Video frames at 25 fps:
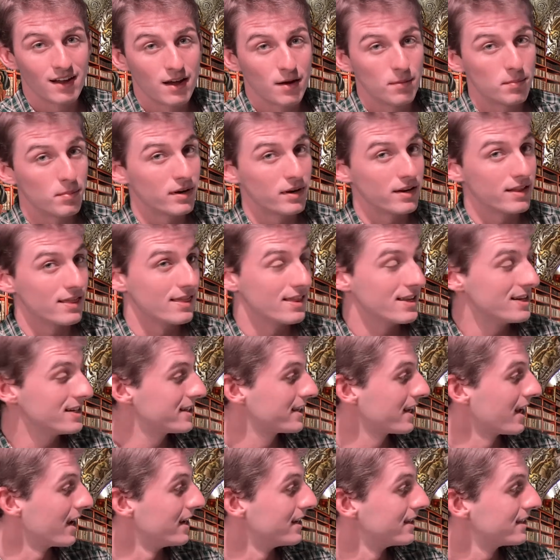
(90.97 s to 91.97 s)
but in this
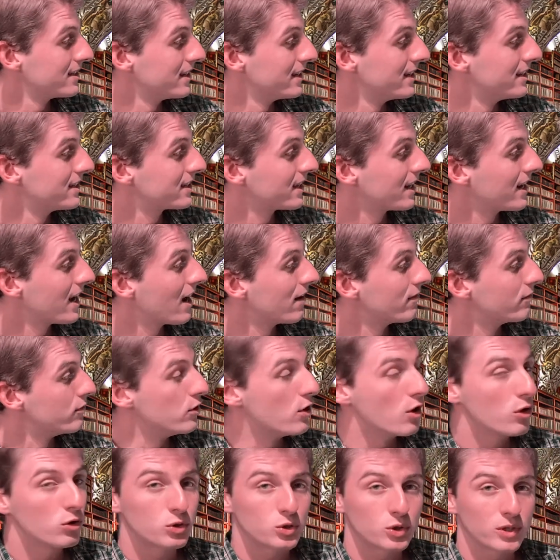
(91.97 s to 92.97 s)
case, it's going to have
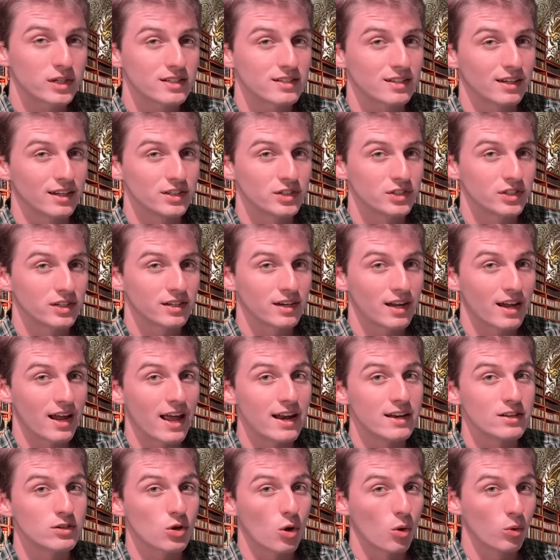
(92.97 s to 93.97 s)
no translation and
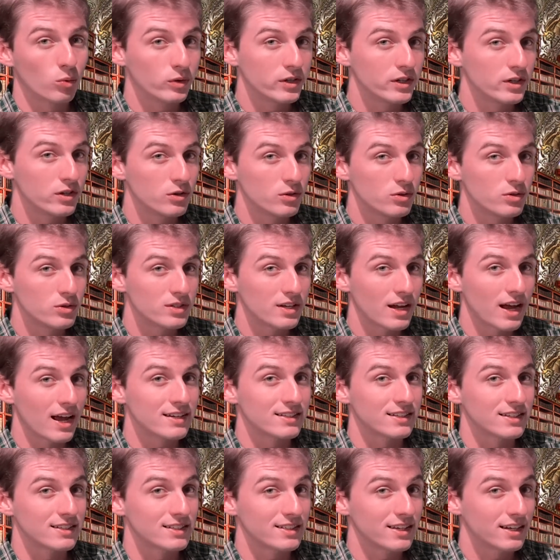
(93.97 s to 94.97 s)
is only used as a
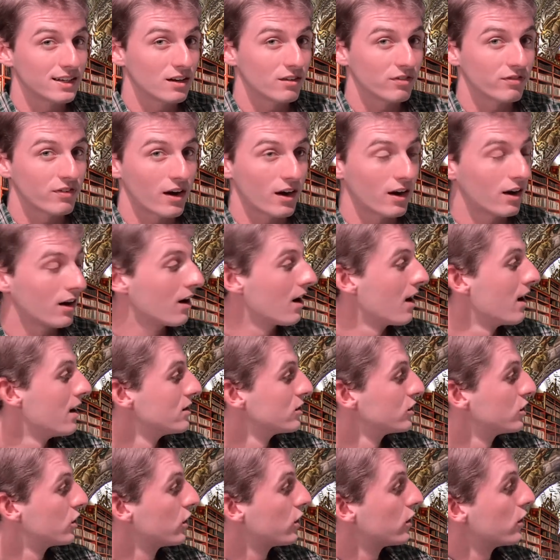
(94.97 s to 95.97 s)
signifier
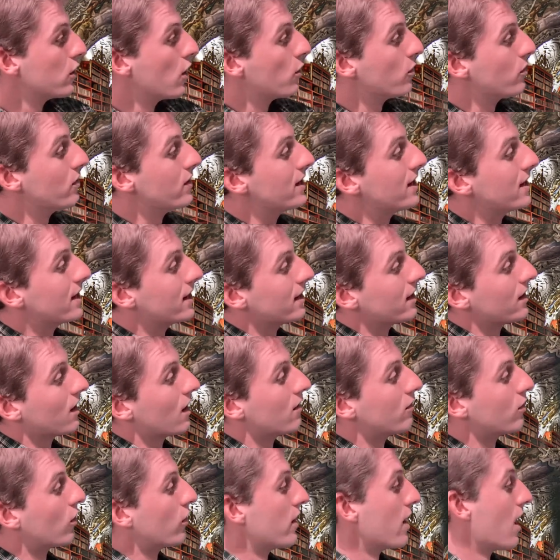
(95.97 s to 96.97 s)
to denote the end of
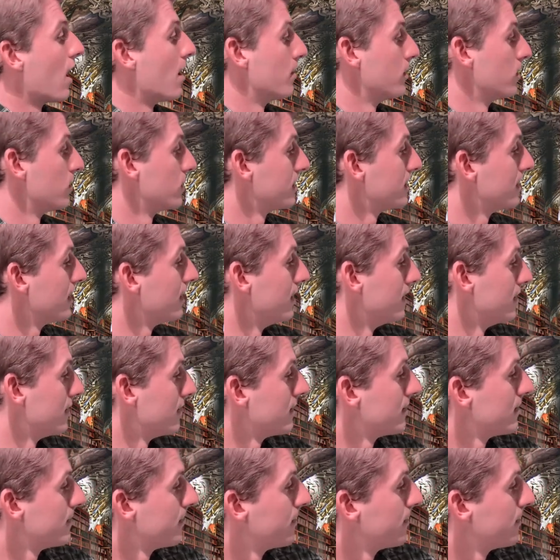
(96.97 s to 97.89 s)
our nominal sentence.